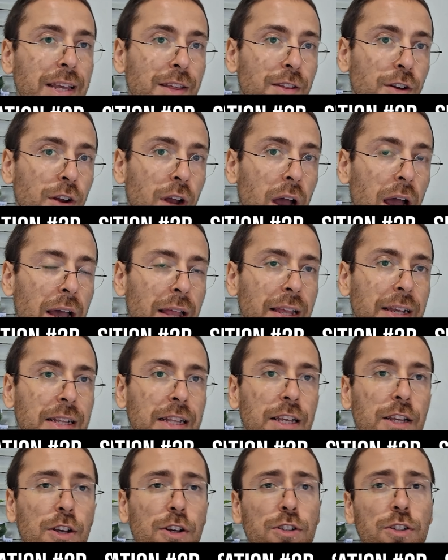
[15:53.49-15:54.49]
either high
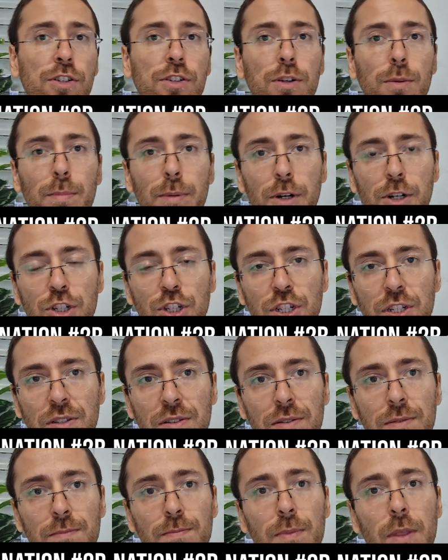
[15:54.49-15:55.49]
likelihood to
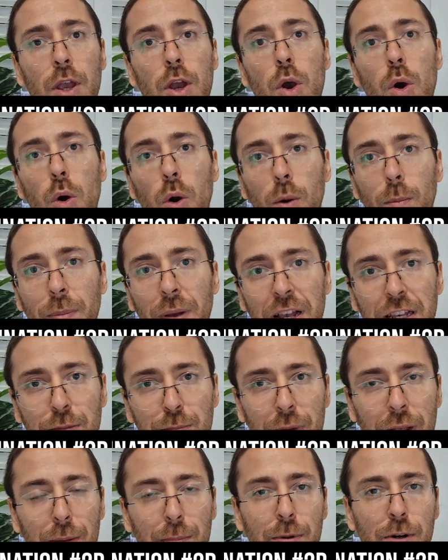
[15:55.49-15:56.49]
purchase or past
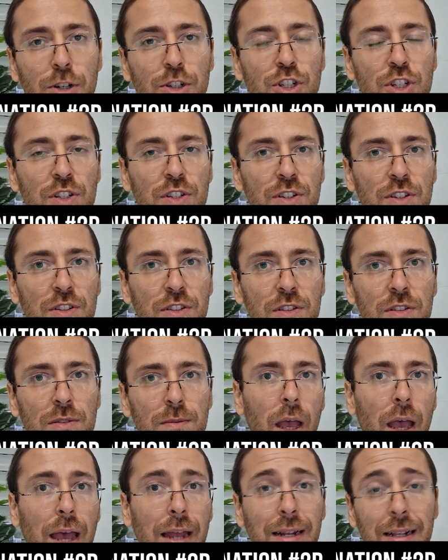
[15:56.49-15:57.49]
brand purchasers
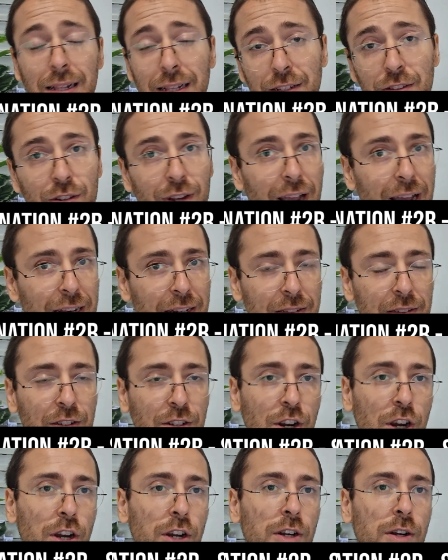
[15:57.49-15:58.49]
and click to add it to
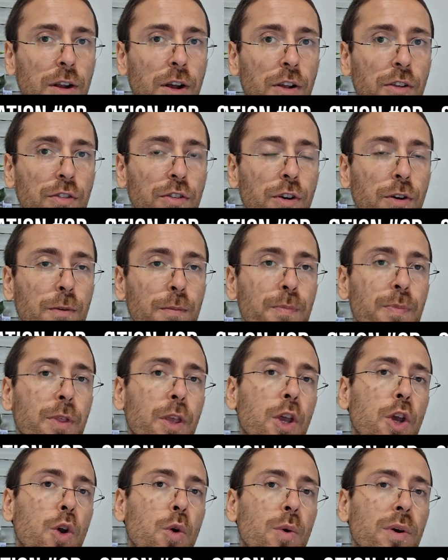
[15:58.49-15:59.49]
cart also
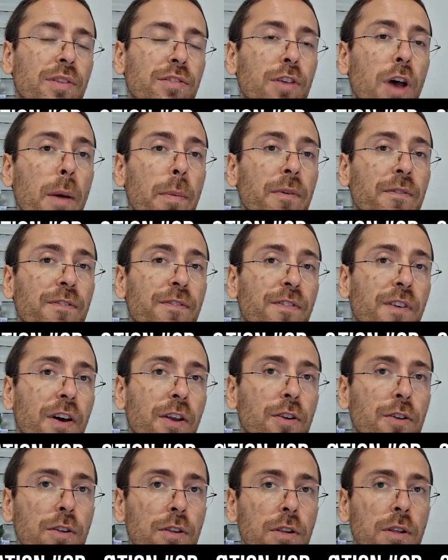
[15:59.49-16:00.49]
with top of
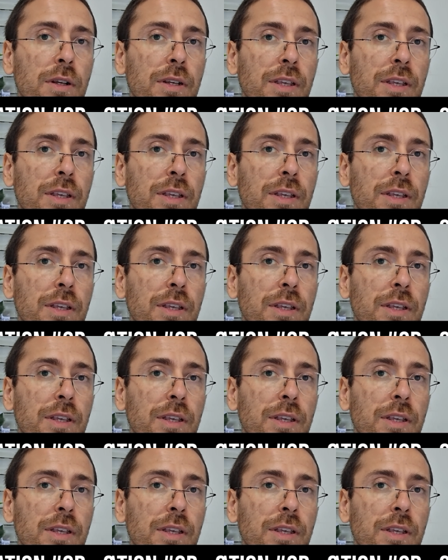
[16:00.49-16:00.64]
funnel